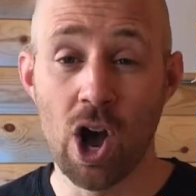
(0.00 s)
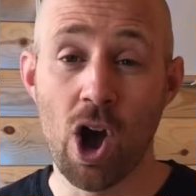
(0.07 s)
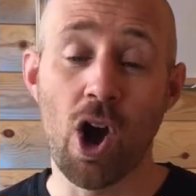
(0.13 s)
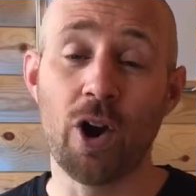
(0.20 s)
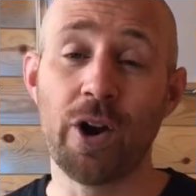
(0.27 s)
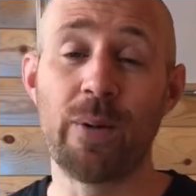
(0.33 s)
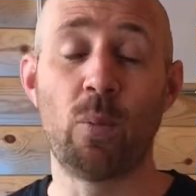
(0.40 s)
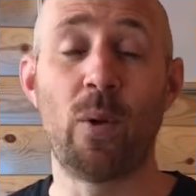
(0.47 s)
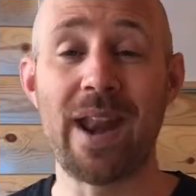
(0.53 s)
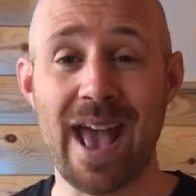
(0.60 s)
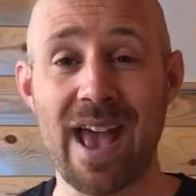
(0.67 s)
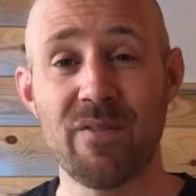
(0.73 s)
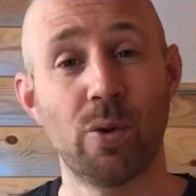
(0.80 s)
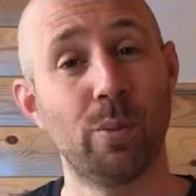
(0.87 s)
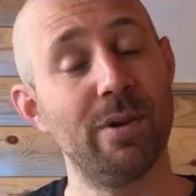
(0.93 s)
on
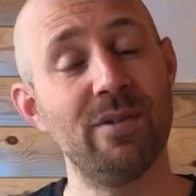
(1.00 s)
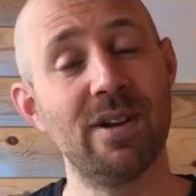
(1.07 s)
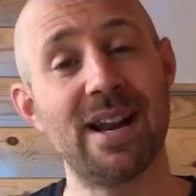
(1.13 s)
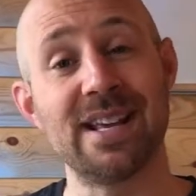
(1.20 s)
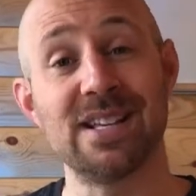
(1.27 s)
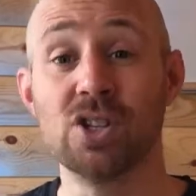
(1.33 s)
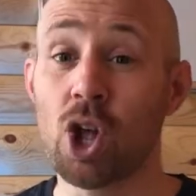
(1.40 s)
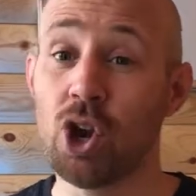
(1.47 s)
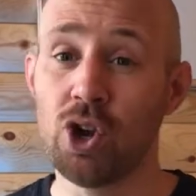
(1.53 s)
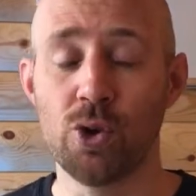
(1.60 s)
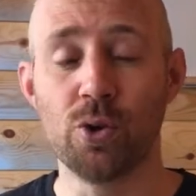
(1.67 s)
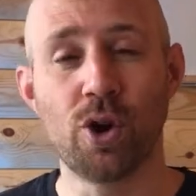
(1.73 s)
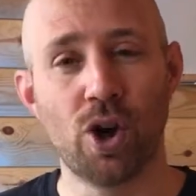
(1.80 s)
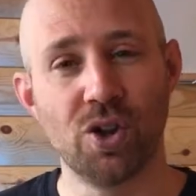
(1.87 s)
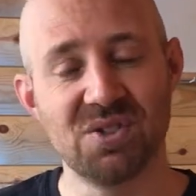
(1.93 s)
whenever we release new
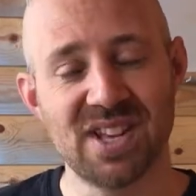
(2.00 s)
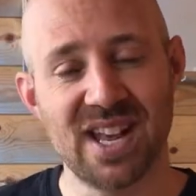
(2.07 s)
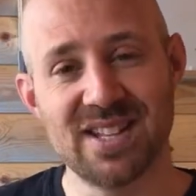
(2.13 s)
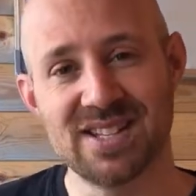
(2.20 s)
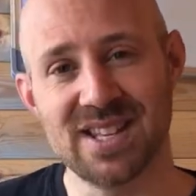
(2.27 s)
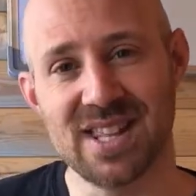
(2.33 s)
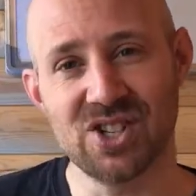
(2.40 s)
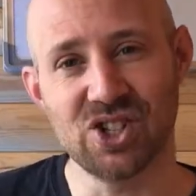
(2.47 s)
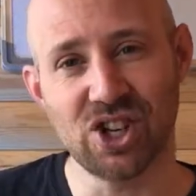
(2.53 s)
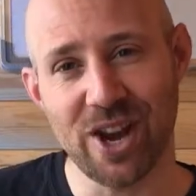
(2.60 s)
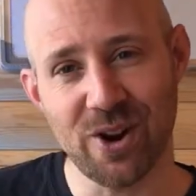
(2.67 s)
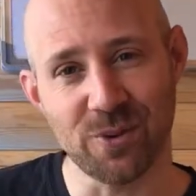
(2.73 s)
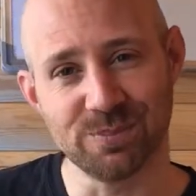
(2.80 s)
content to this channel.